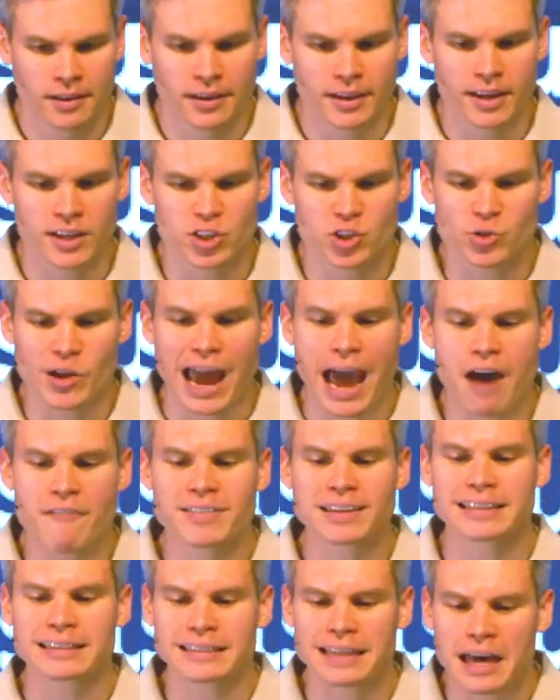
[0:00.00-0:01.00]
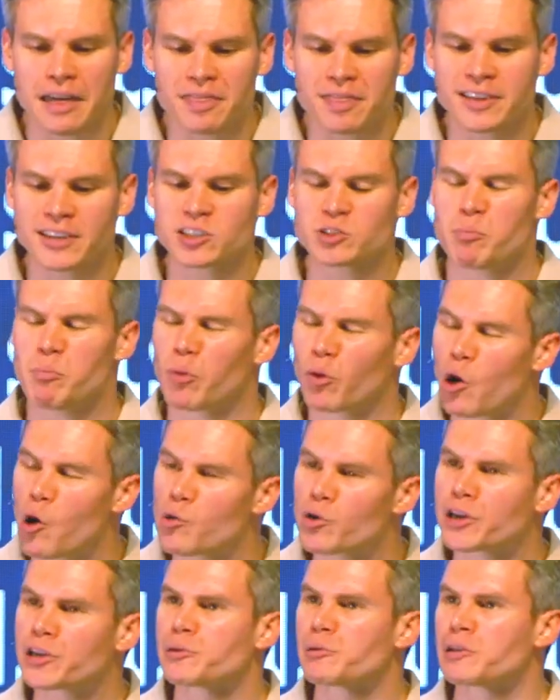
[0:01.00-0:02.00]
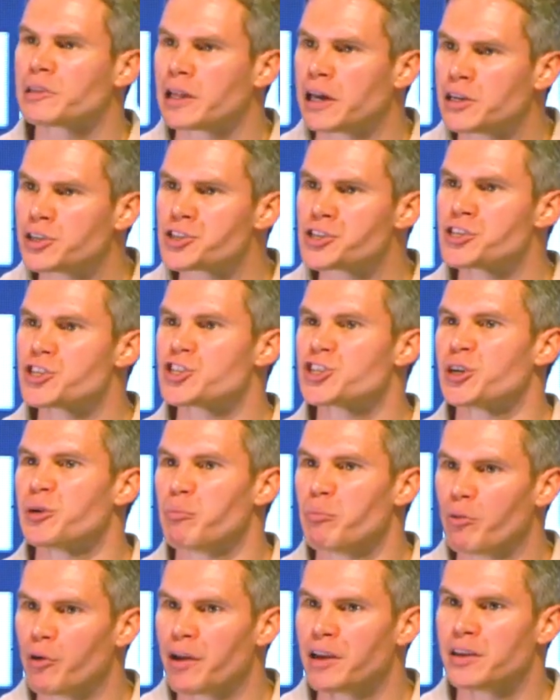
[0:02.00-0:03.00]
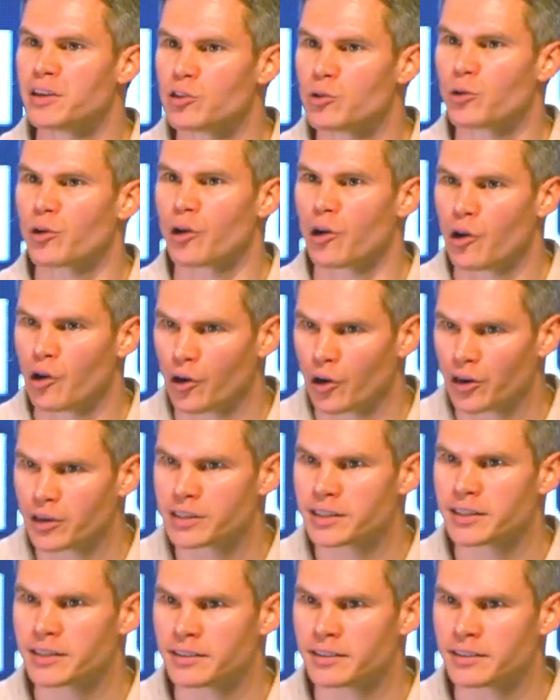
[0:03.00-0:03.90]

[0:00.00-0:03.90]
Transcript: is you haven't let this broken relationship break your heart.